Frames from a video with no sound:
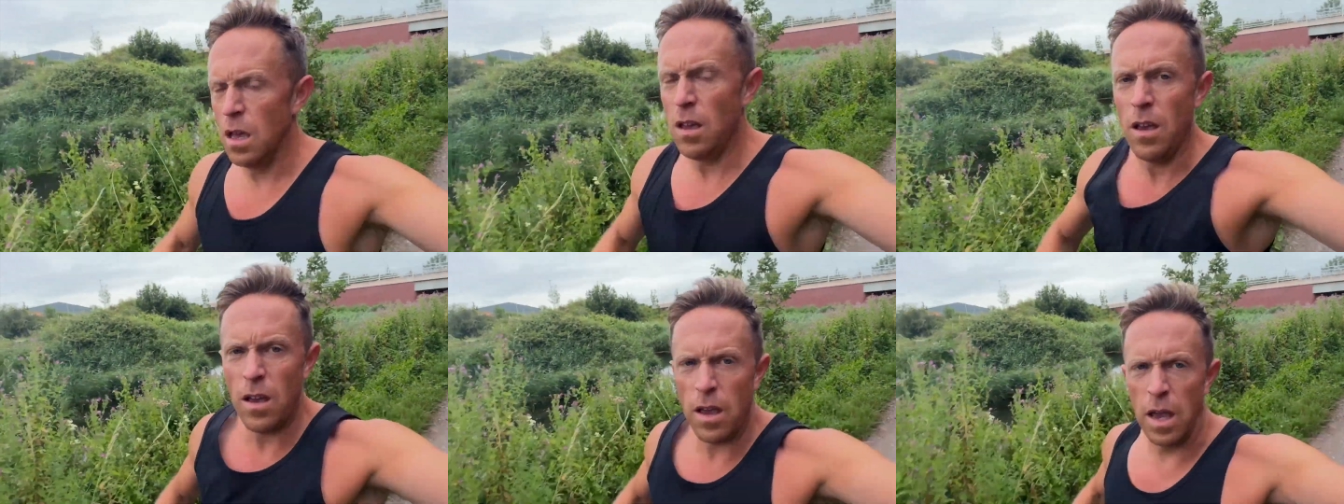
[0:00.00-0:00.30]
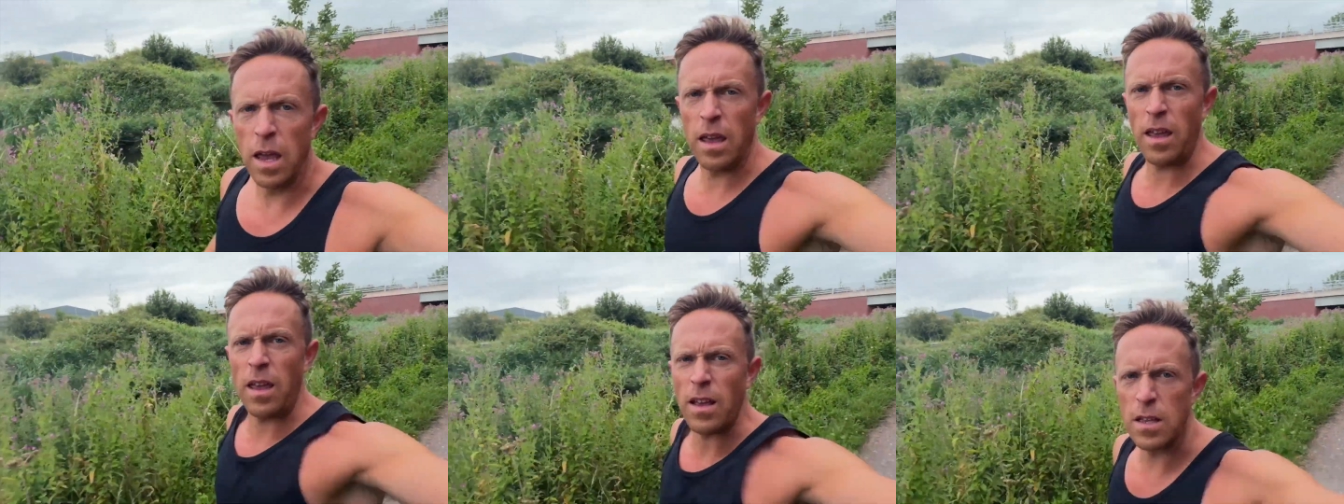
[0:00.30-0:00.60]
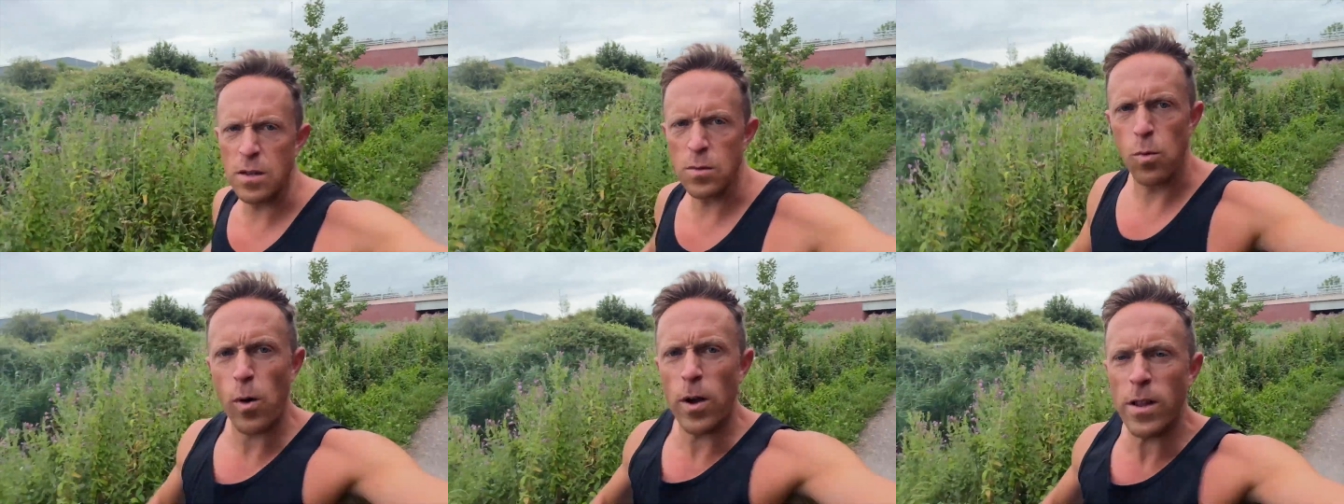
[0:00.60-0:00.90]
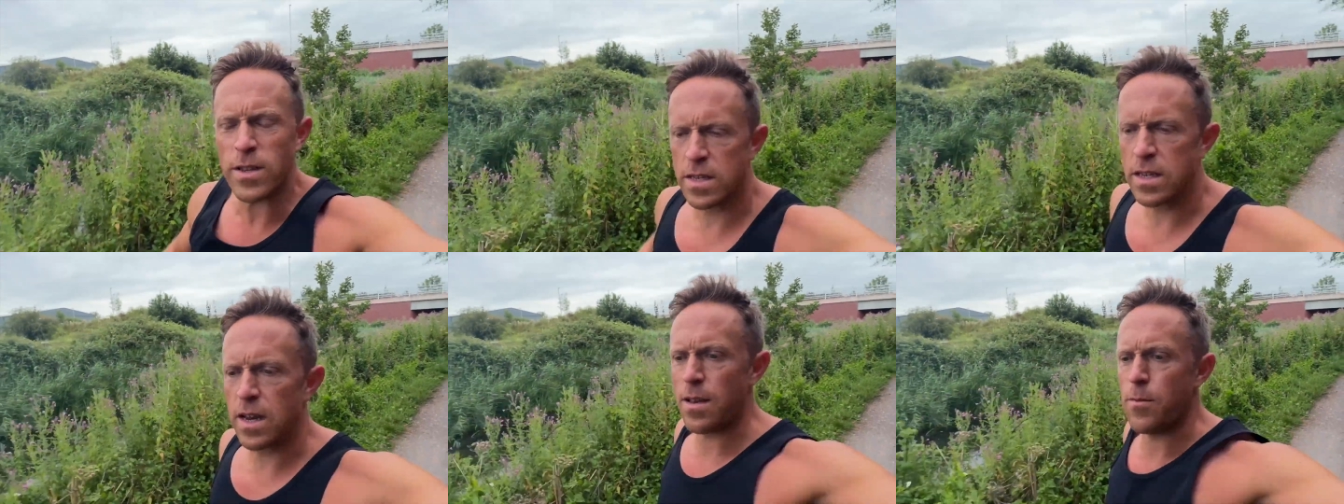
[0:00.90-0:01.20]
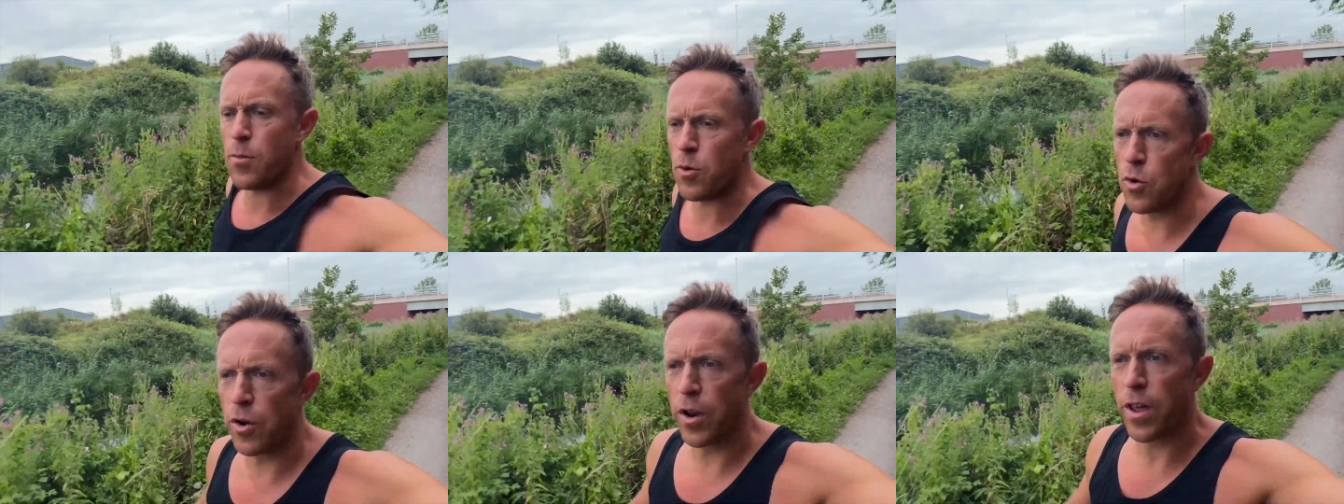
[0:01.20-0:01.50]
It is Wednesday
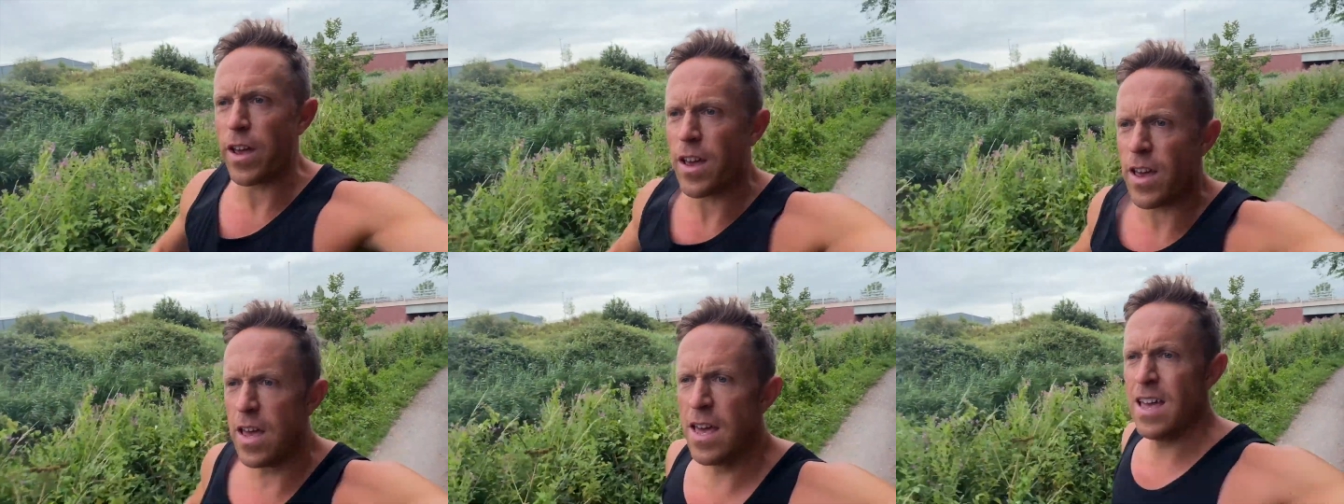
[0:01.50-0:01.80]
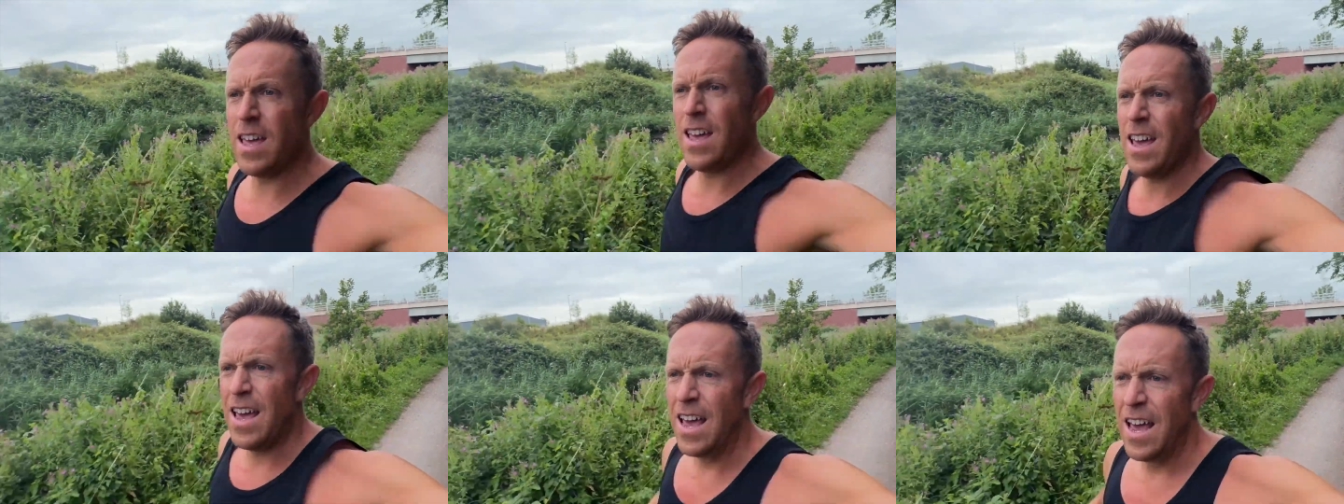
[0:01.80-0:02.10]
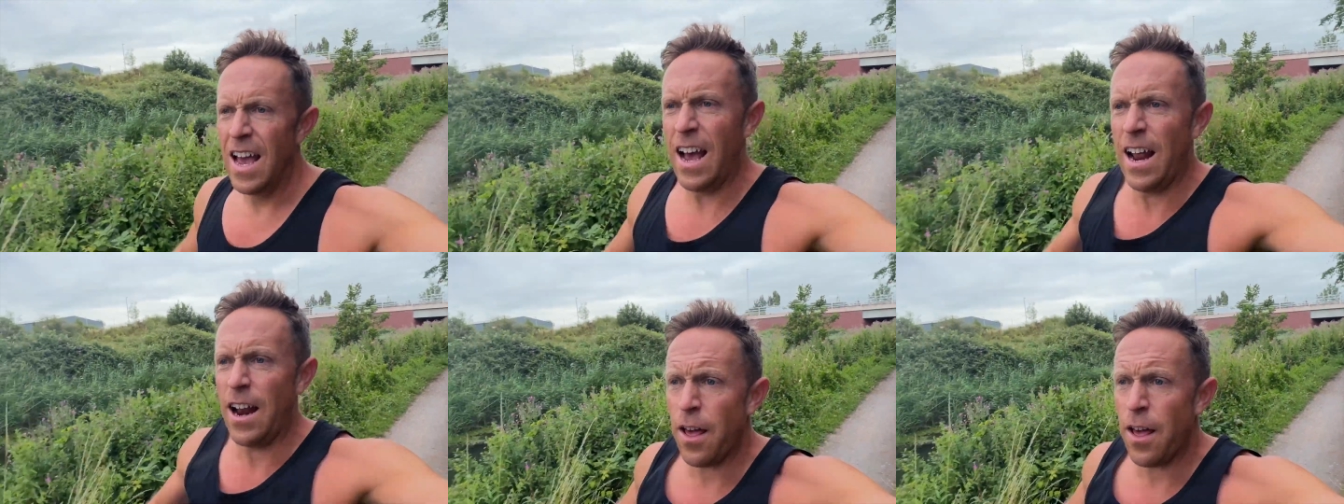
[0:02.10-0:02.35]
morning, and